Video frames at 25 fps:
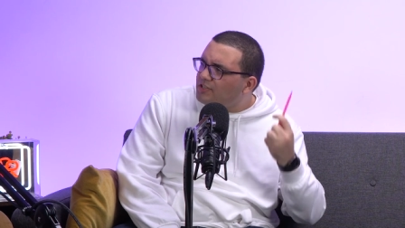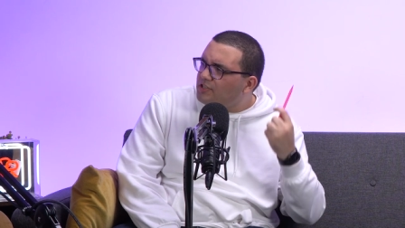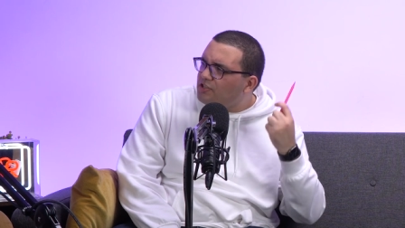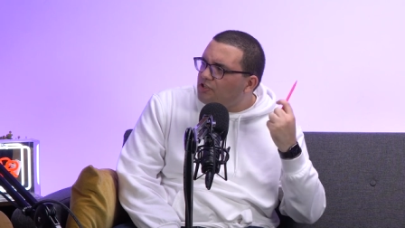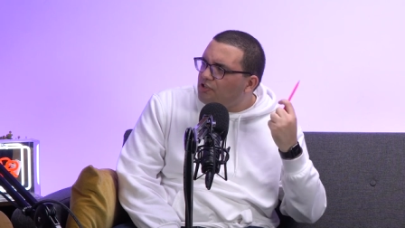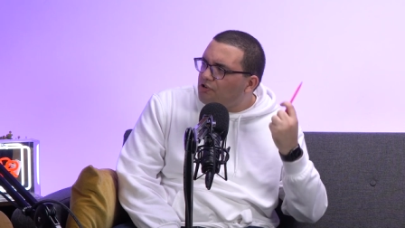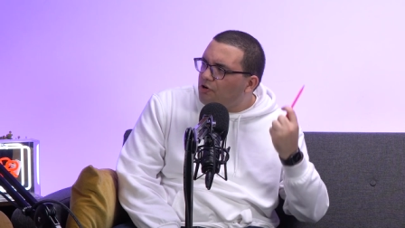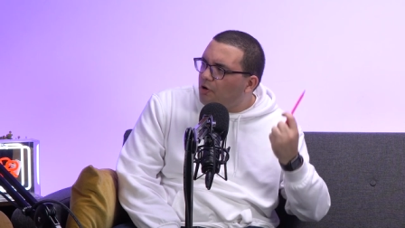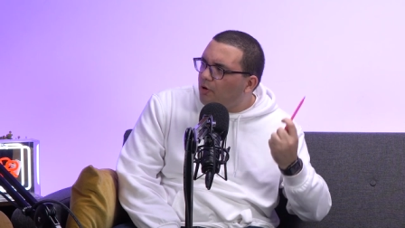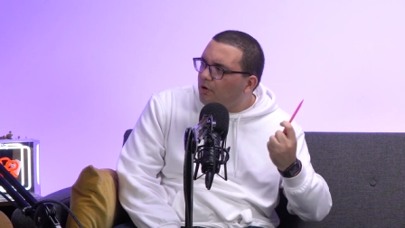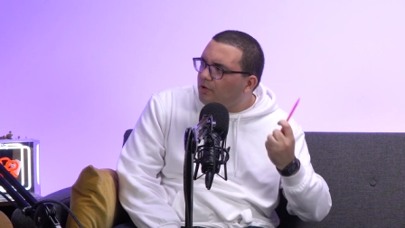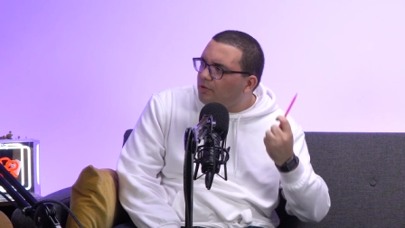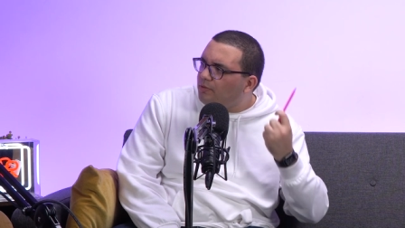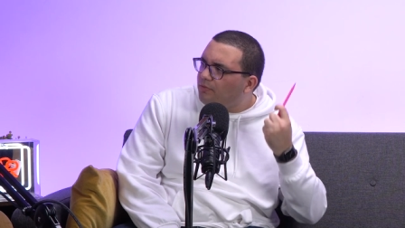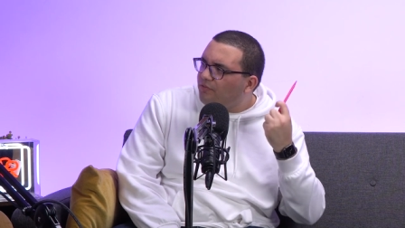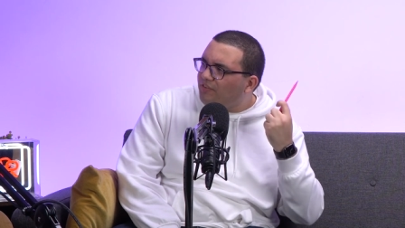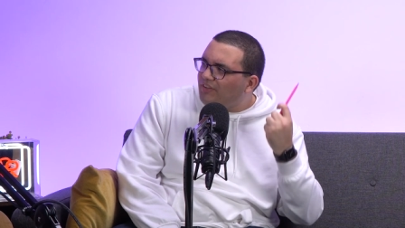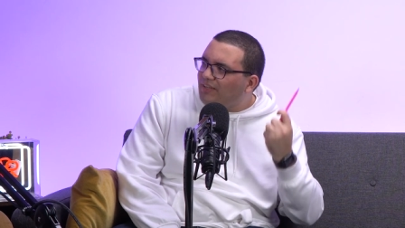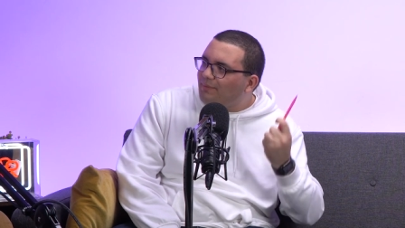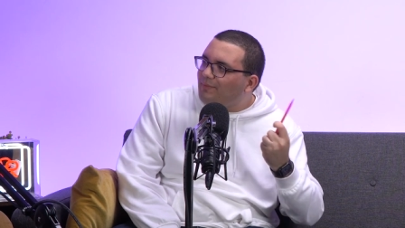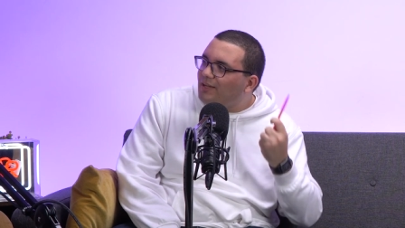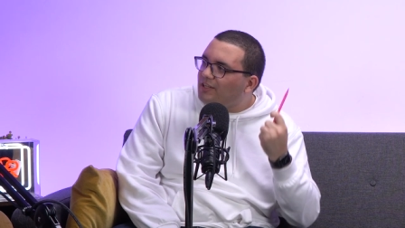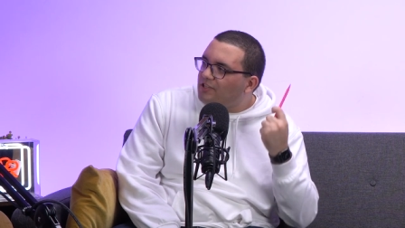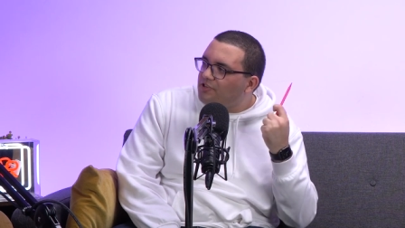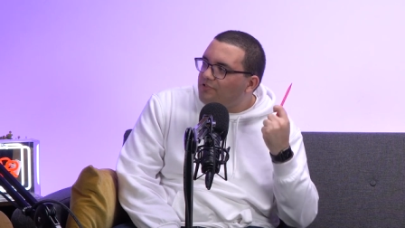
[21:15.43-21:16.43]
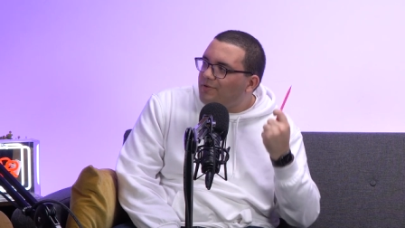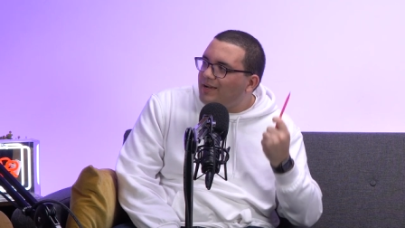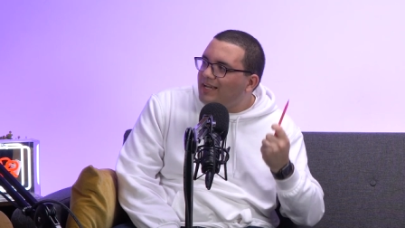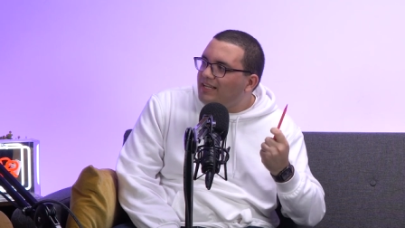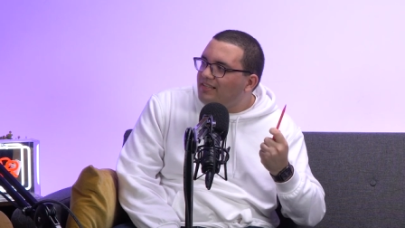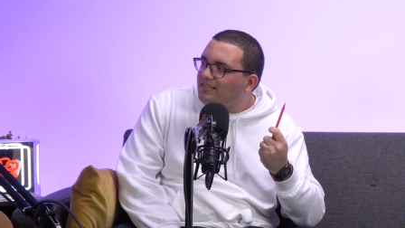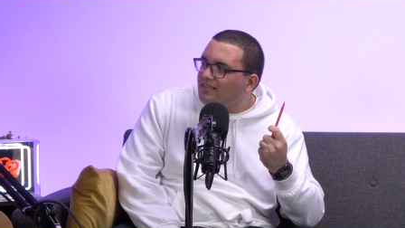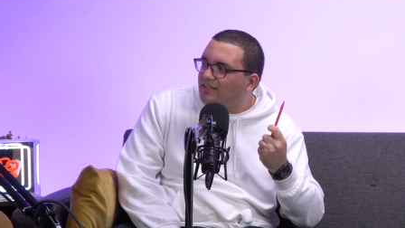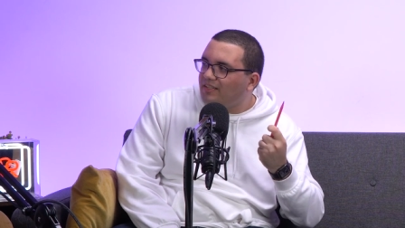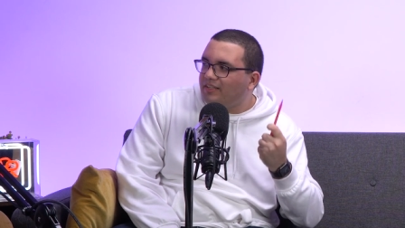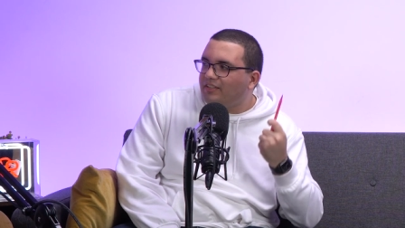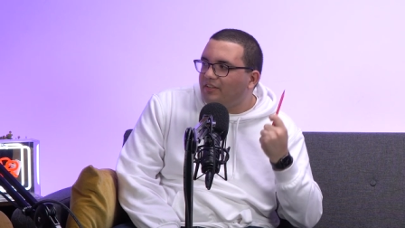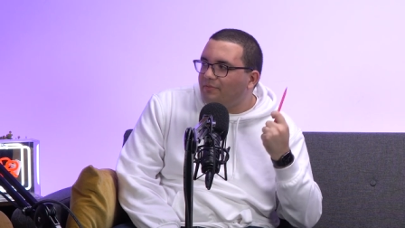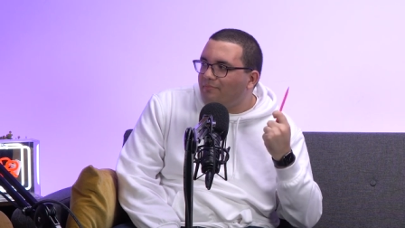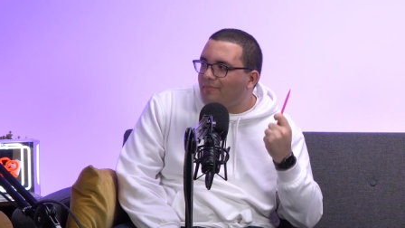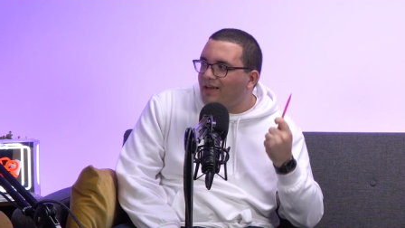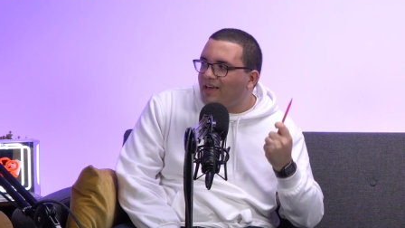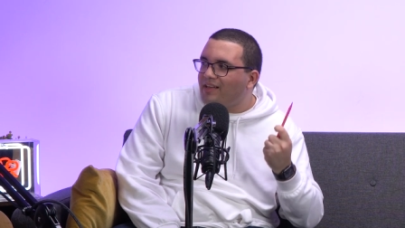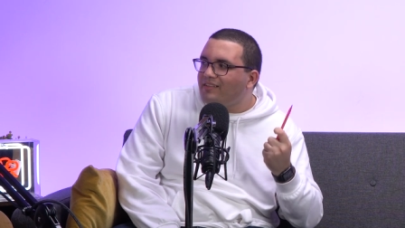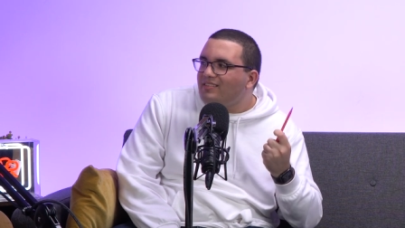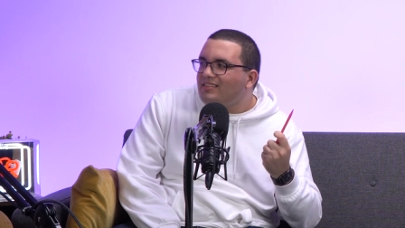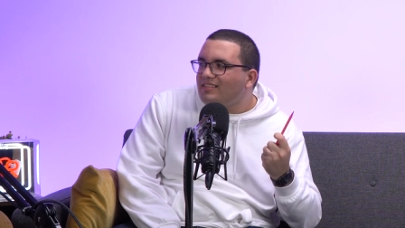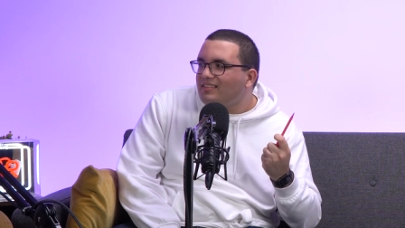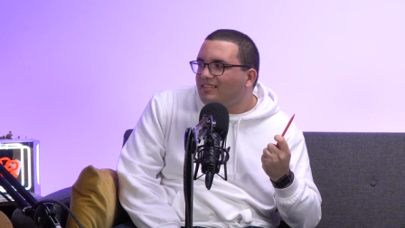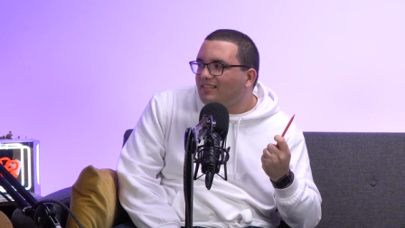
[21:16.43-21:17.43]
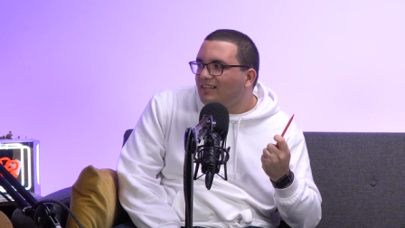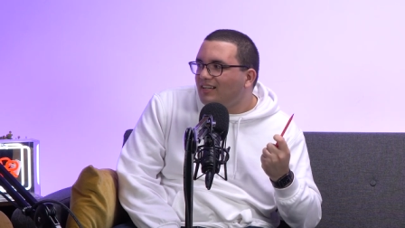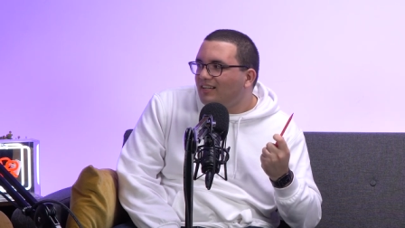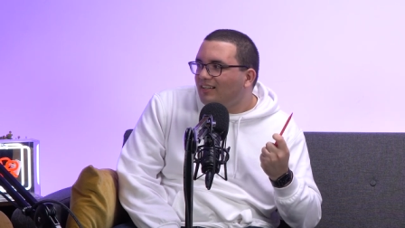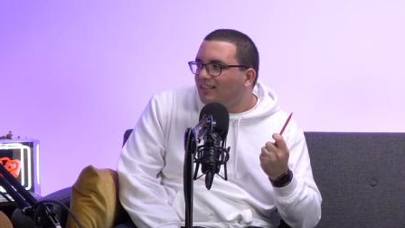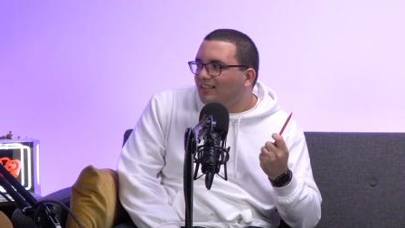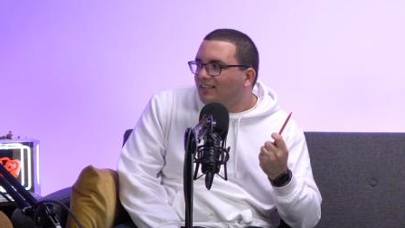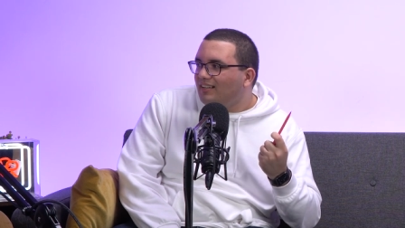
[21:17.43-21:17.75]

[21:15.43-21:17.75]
strong female traitor in the midst.